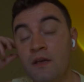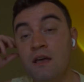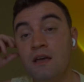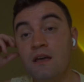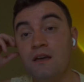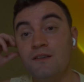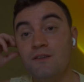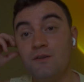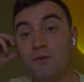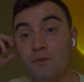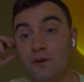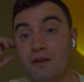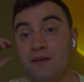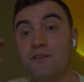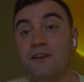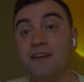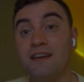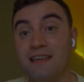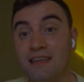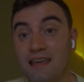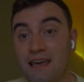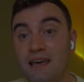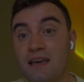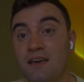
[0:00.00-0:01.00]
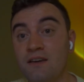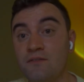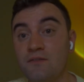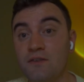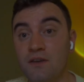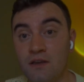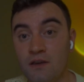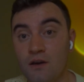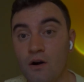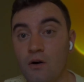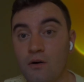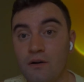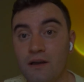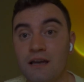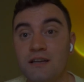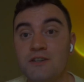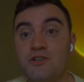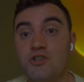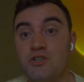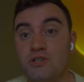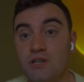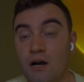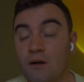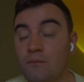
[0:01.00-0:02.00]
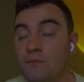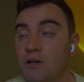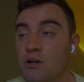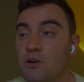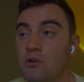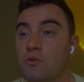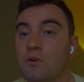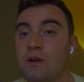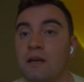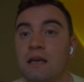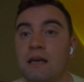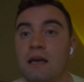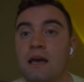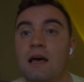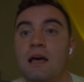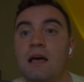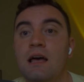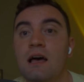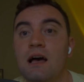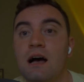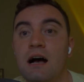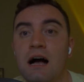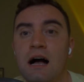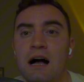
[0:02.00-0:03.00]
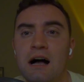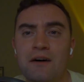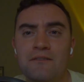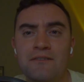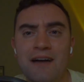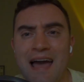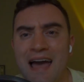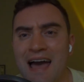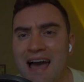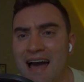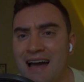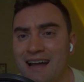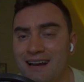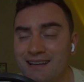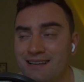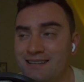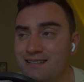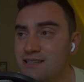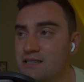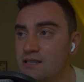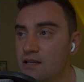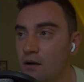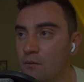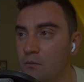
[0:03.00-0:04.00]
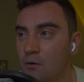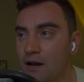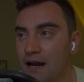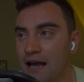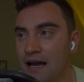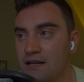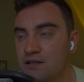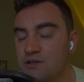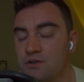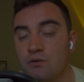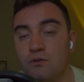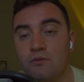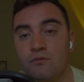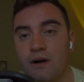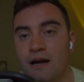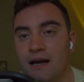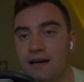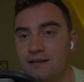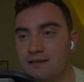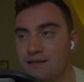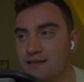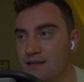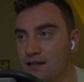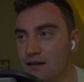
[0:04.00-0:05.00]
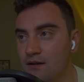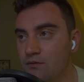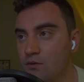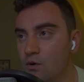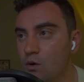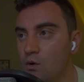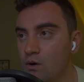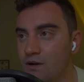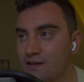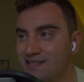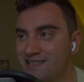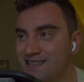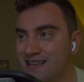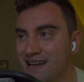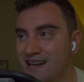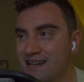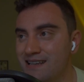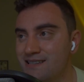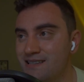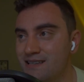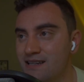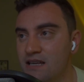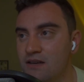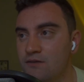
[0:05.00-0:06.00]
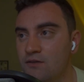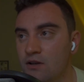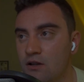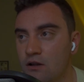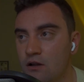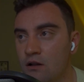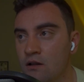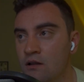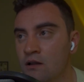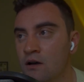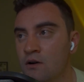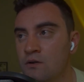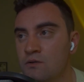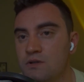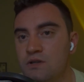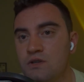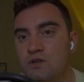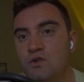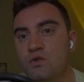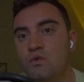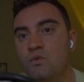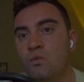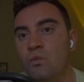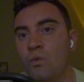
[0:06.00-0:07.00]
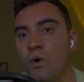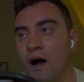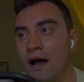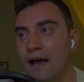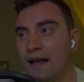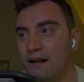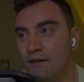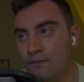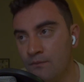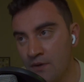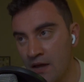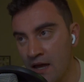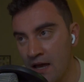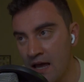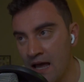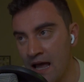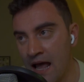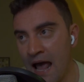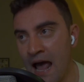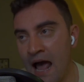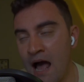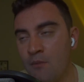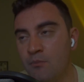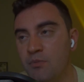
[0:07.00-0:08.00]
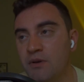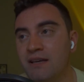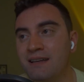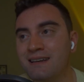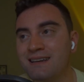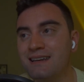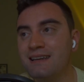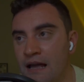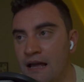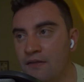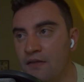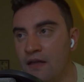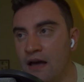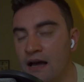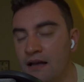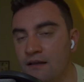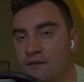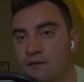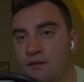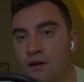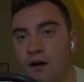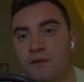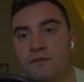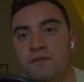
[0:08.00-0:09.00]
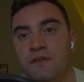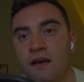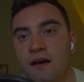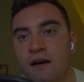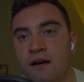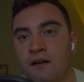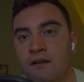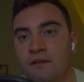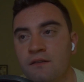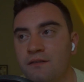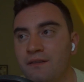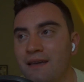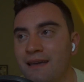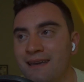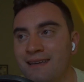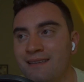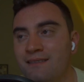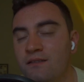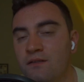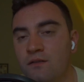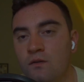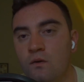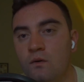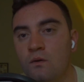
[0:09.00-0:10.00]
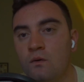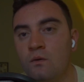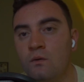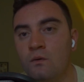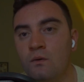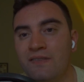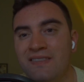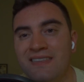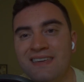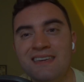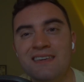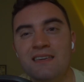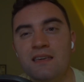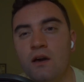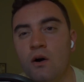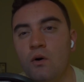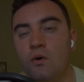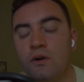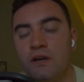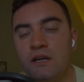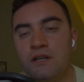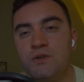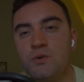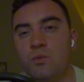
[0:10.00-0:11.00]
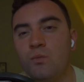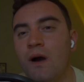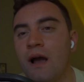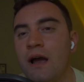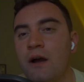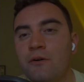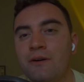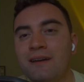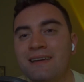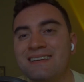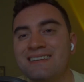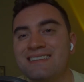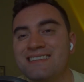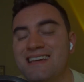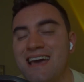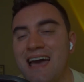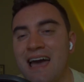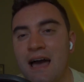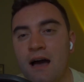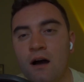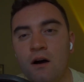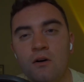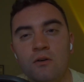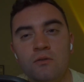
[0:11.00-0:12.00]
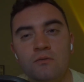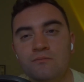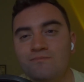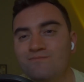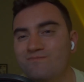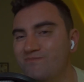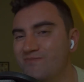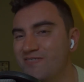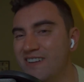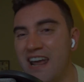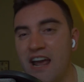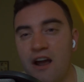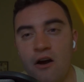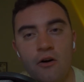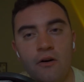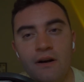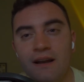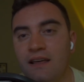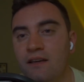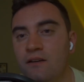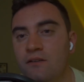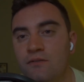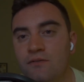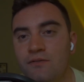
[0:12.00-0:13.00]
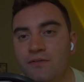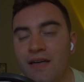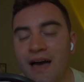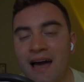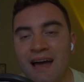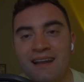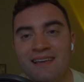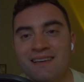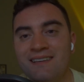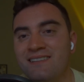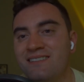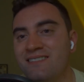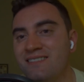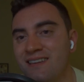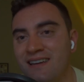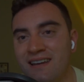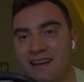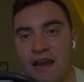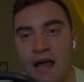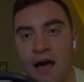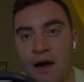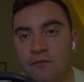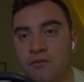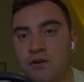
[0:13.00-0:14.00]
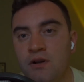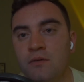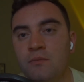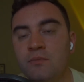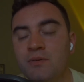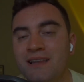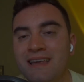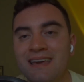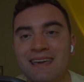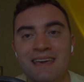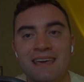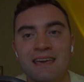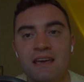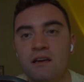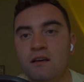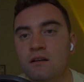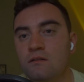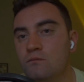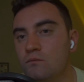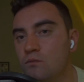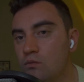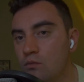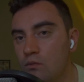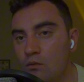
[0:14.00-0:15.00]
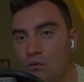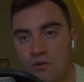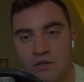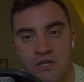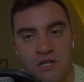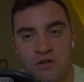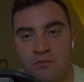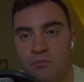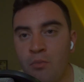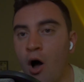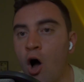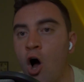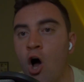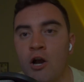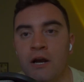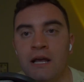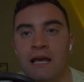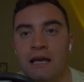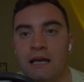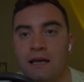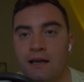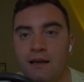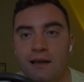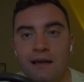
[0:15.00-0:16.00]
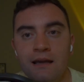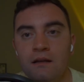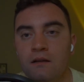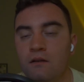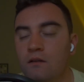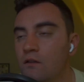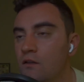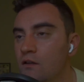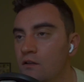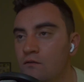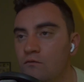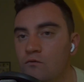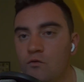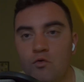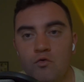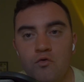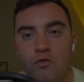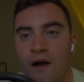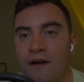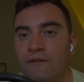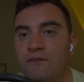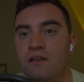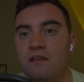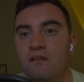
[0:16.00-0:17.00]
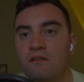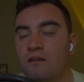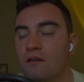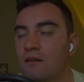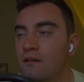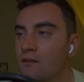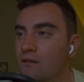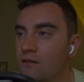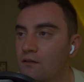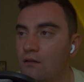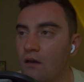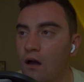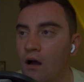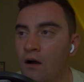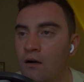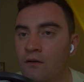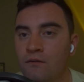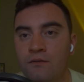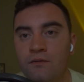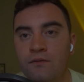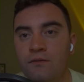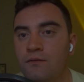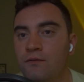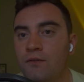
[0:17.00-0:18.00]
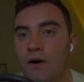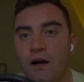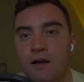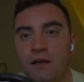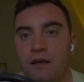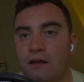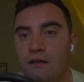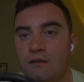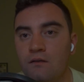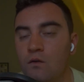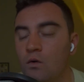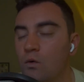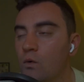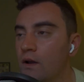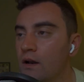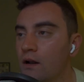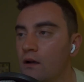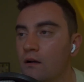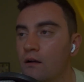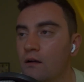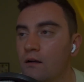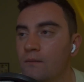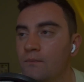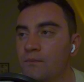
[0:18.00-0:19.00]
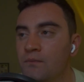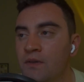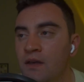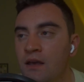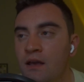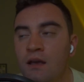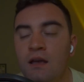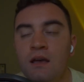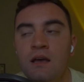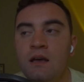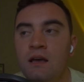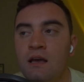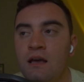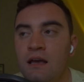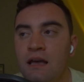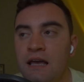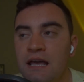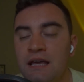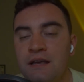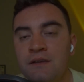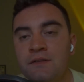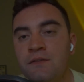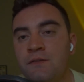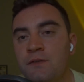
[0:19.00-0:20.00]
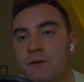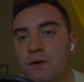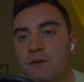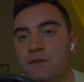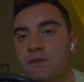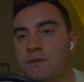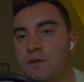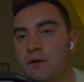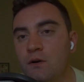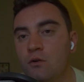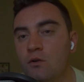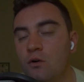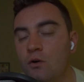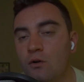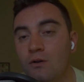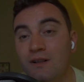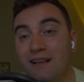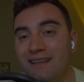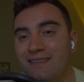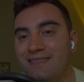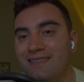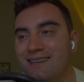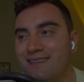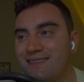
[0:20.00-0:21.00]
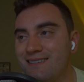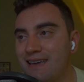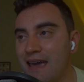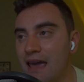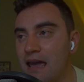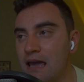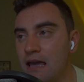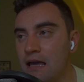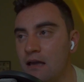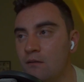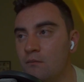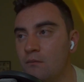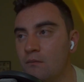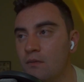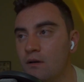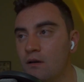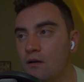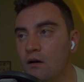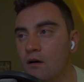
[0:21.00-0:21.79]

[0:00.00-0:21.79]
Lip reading: to even give Jokic some degree of added, somewhat extra rest. And of course, that isn't even close to what happened, and that dovetails into the Jokic wearing down narrative that is inevitably spawning in the crevices of fucking Twitter. His first field goal in this game